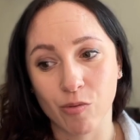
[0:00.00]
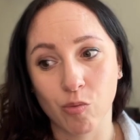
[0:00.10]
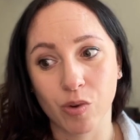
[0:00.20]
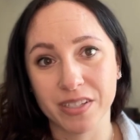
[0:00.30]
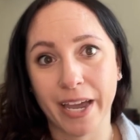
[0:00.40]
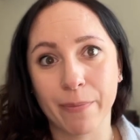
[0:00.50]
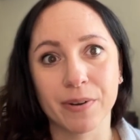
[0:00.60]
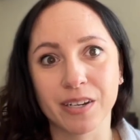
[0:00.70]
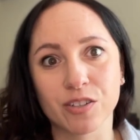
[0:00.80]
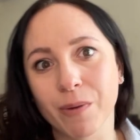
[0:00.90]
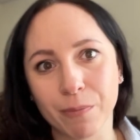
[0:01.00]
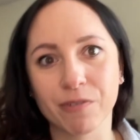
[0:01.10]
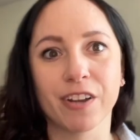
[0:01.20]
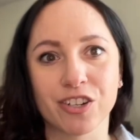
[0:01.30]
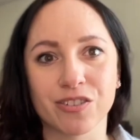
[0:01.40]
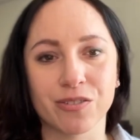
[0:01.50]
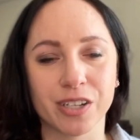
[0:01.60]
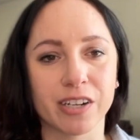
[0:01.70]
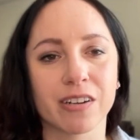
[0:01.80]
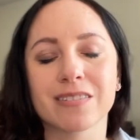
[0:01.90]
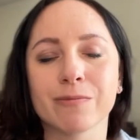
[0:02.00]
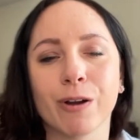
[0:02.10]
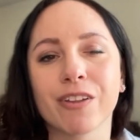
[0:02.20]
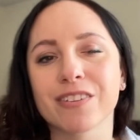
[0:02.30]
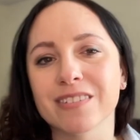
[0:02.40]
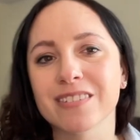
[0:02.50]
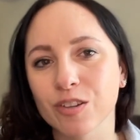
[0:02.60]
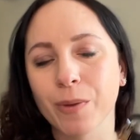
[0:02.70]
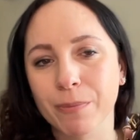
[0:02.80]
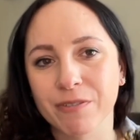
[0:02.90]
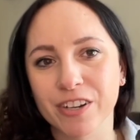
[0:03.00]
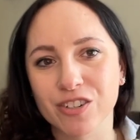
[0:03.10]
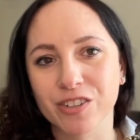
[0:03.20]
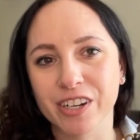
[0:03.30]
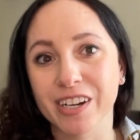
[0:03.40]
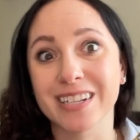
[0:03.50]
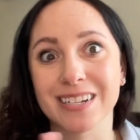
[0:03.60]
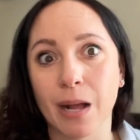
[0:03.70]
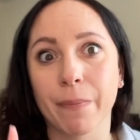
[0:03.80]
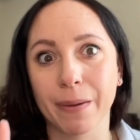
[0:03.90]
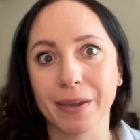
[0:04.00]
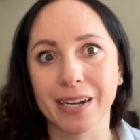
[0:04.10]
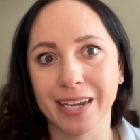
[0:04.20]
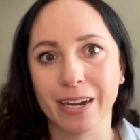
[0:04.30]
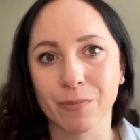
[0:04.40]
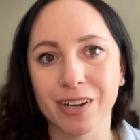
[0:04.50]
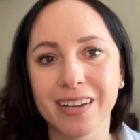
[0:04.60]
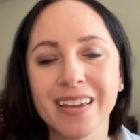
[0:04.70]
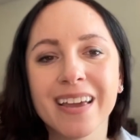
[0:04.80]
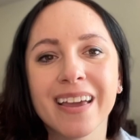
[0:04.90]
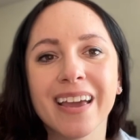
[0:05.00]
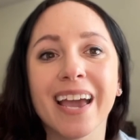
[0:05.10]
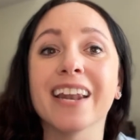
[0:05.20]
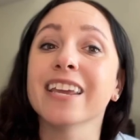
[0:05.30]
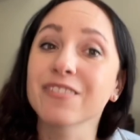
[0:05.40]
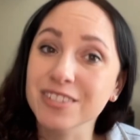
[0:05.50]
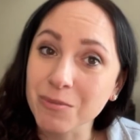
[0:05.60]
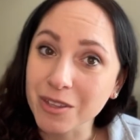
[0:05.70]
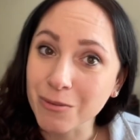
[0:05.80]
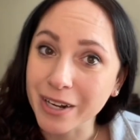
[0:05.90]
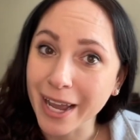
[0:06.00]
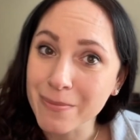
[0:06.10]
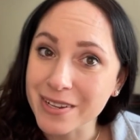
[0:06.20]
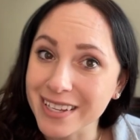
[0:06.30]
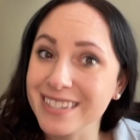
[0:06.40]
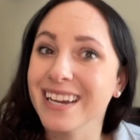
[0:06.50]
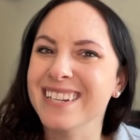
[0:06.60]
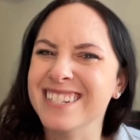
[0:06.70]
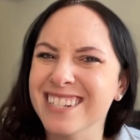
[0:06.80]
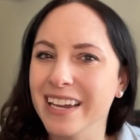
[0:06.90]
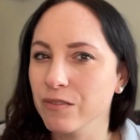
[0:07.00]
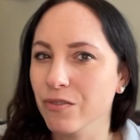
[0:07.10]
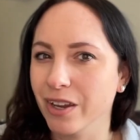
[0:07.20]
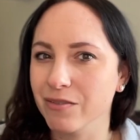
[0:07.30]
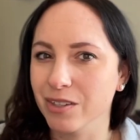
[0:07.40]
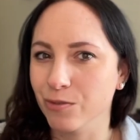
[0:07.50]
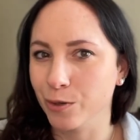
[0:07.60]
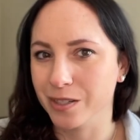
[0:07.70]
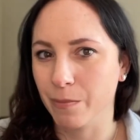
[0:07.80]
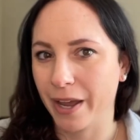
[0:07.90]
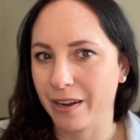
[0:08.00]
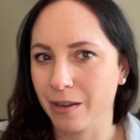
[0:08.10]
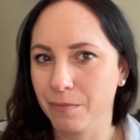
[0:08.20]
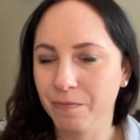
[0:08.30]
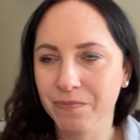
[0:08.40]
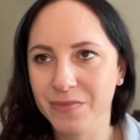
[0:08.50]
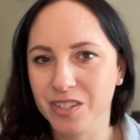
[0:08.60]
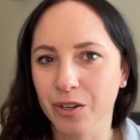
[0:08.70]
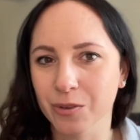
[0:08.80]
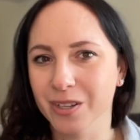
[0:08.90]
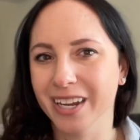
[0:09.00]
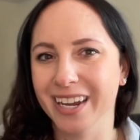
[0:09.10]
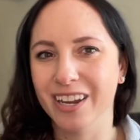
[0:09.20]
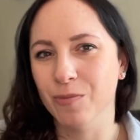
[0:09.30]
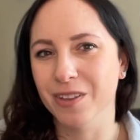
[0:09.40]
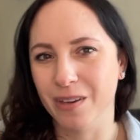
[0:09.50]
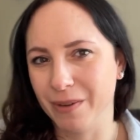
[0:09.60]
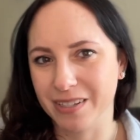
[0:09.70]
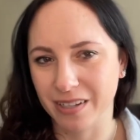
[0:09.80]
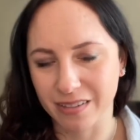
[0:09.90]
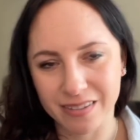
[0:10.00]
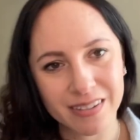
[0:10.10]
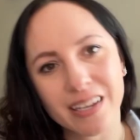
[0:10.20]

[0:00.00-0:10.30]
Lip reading: what's happening to my professional gear, because while this is still my professional gear, it's not my main camera. And if something were to happen to this, I still have the 5D4 as a backup. So hopefully that makes sense.